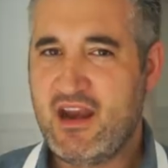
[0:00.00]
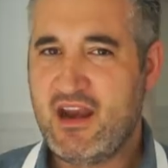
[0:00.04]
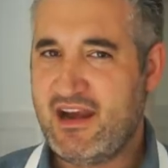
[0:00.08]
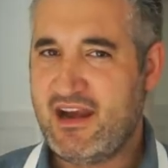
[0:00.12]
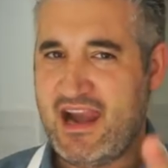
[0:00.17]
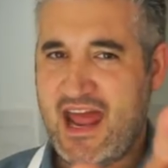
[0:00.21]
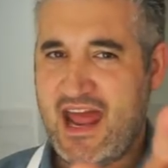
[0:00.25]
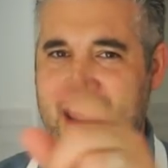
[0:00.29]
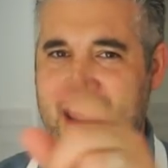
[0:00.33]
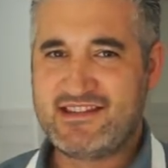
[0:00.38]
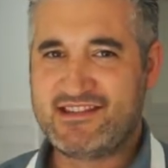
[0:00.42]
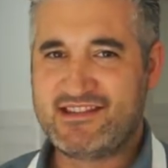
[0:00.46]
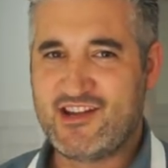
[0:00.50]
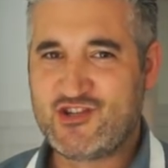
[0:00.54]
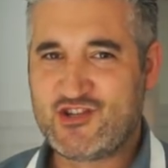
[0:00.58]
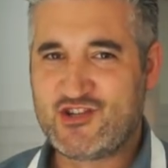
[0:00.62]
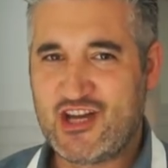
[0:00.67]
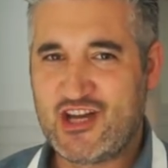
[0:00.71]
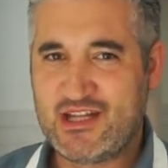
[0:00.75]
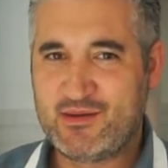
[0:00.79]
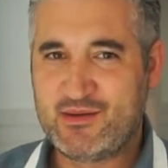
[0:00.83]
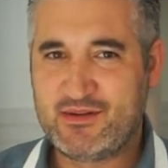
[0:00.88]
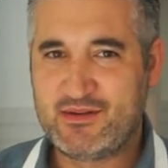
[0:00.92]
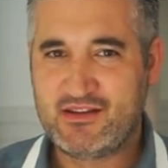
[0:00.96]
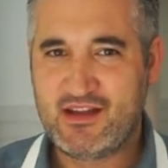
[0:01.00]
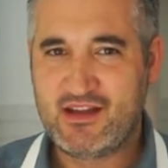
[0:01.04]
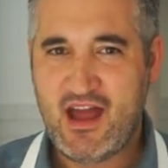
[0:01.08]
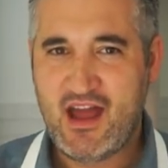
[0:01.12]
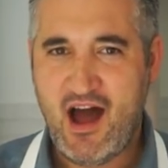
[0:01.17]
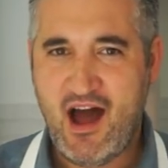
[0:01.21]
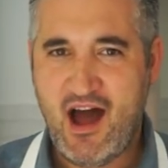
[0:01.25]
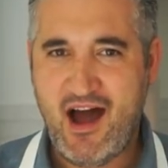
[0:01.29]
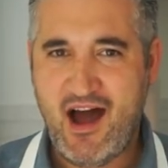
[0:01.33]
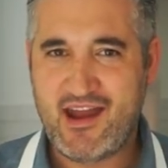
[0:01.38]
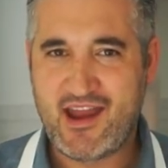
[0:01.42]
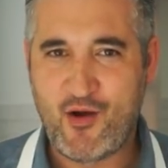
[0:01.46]
Ladies and gentlemen,
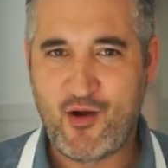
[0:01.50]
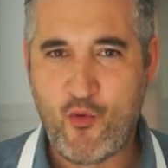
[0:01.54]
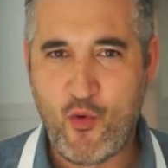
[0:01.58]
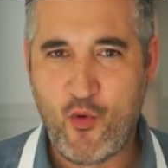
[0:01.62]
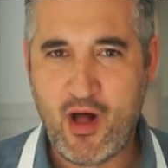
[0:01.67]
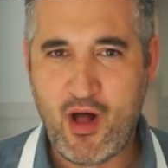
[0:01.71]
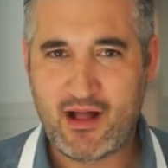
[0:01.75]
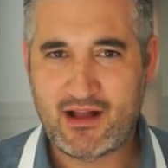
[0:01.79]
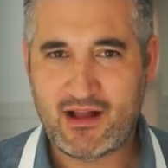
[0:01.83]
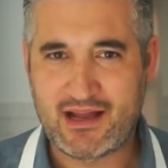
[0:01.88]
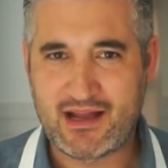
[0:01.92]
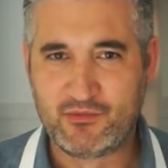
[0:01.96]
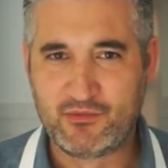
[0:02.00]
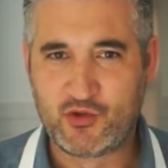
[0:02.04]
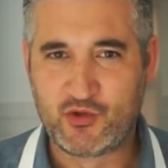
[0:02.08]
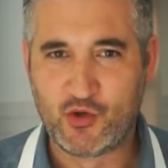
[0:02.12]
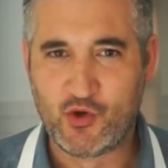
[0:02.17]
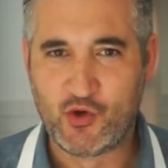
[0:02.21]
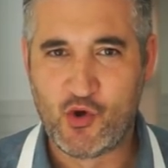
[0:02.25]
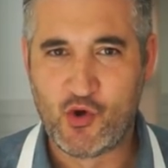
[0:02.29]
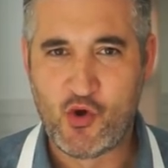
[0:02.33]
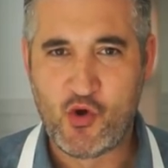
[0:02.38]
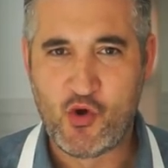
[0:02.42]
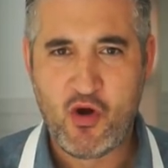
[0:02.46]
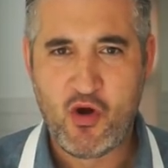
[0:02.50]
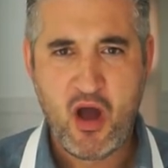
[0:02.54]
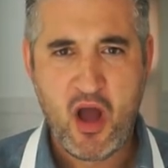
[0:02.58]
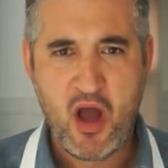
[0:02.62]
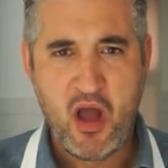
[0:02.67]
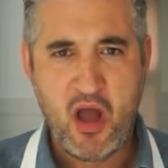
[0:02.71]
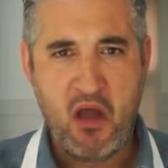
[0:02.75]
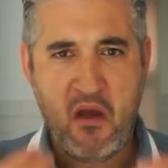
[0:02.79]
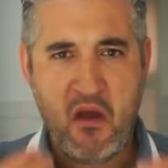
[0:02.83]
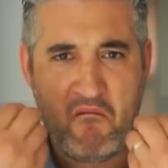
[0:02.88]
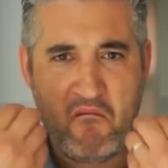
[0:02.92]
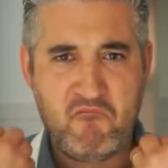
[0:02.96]
hi and welcome to
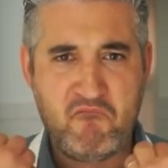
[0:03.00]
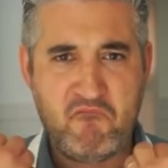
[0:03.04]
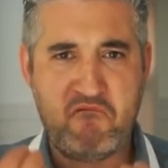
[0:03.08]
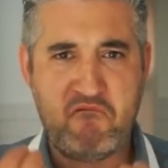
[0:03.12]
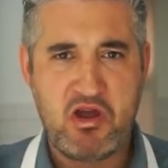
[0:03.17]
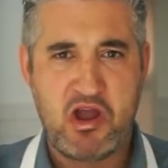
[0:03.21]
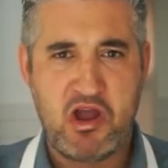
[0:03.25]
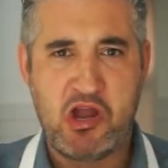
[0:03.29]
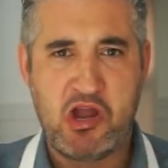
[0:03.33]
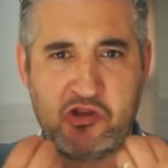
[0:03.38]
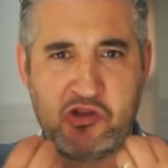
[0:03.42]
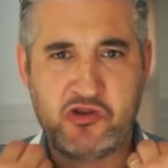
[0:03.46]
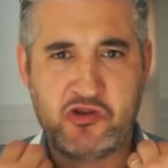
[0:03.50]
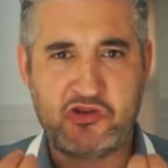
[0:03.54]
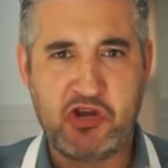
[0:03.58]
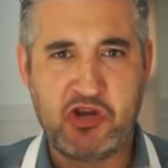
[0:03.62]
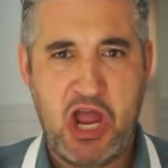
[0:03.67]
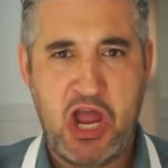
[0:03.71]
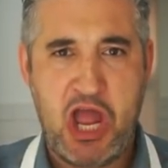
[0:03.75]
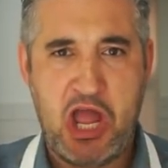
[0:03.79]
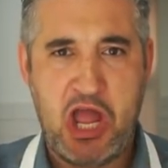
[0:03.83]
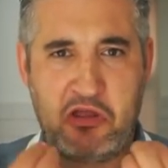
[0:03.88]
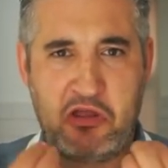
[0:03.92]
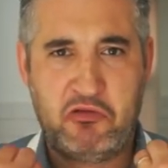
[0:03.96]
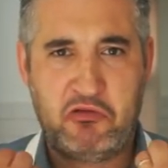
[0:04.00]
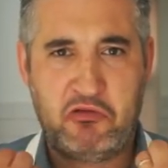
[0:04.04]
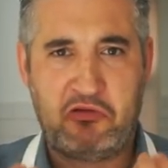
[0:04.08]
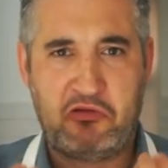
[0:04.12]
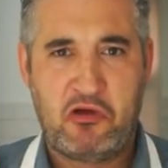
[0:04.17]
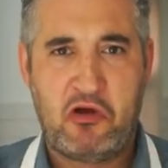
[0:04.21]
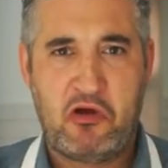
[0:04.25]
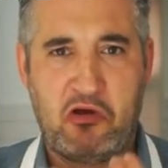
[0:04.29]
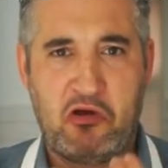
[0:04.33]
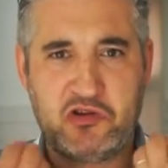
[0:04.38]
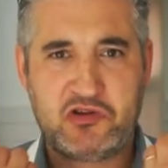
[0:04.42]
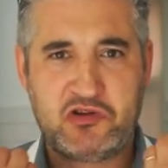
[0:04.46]

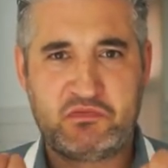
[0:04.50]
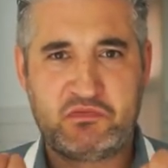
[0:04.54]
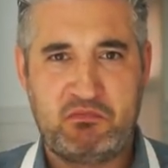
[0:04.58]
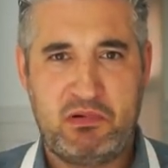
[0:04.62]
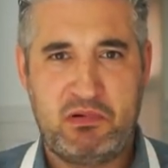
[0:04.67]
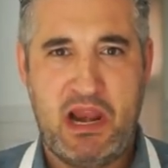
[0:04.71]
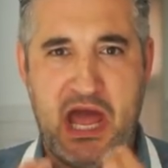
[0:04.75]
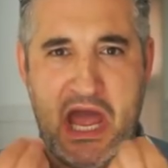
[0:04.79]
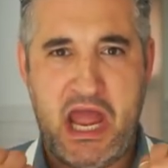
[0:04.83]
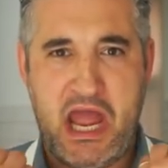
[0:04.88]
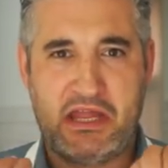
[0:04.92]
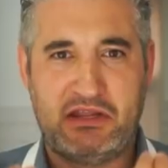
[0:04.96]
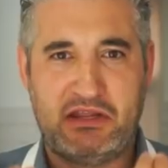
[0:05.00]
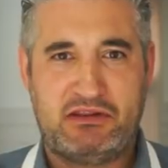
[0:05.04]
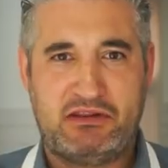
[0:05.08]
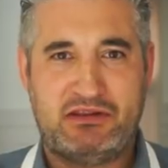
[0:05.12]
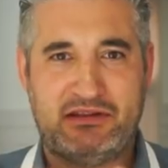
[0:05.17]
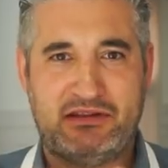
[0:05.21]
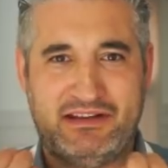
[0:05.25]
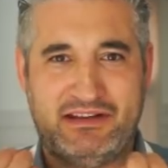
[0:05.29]
Vincenzo's Plate.